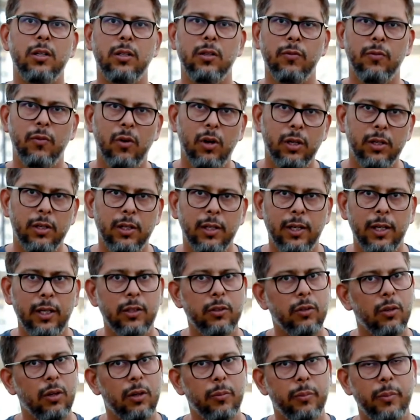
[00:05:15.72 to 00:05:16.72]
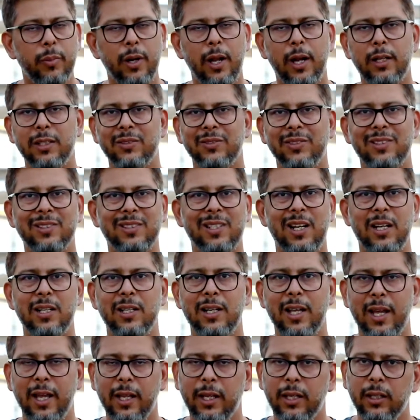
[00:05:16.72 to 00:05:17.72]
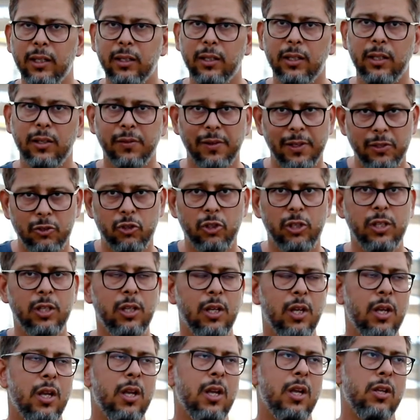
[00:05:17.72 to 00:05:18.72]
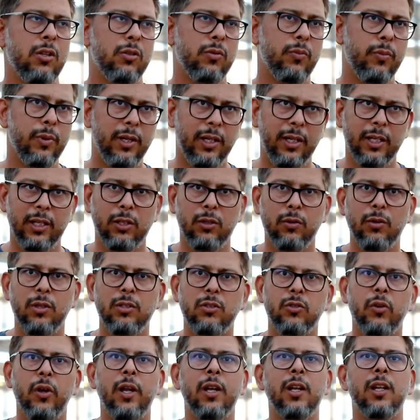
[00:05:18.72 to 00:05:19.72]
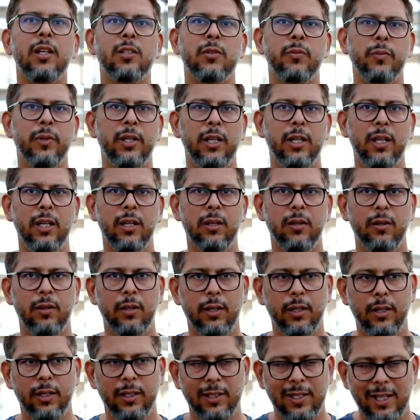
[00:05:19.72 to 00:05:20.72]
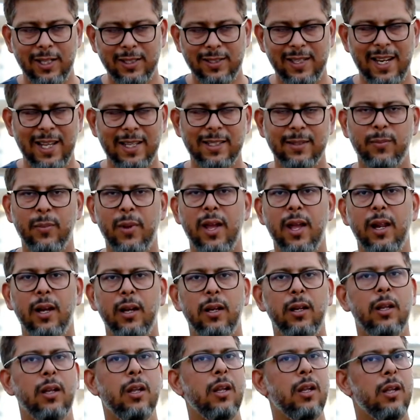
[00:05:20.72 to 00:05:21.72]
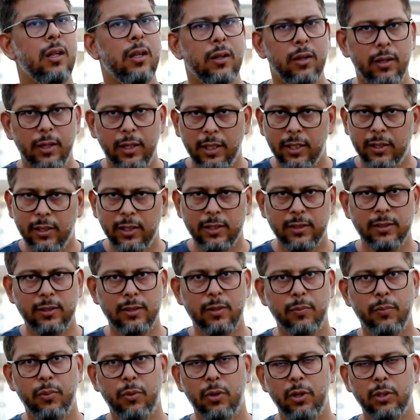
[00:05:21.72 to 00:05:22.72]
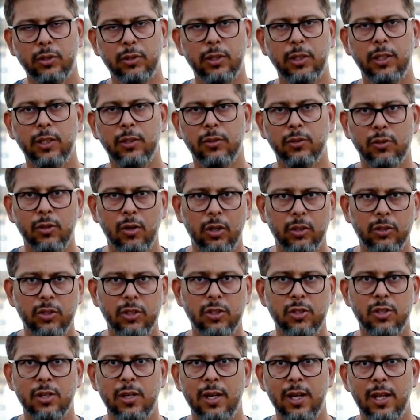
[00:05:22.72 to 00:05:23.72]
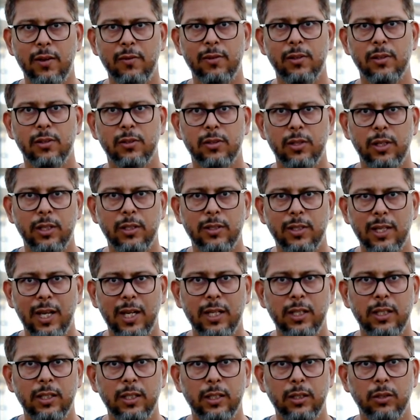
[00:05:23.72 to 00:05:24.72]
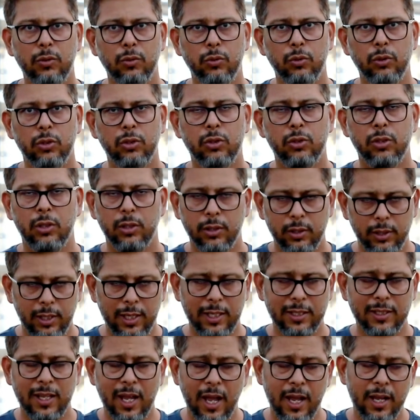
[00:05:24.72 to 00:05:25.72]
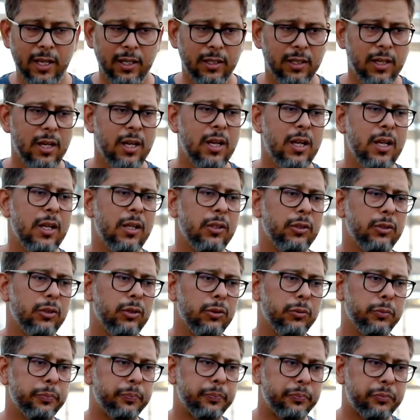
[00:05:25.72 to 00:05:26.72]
the water and your plants will start dying eventually. So bring it to a soilless media. It has less smell, increases the porosity, so the oxygen levels inside the roots gets higher. So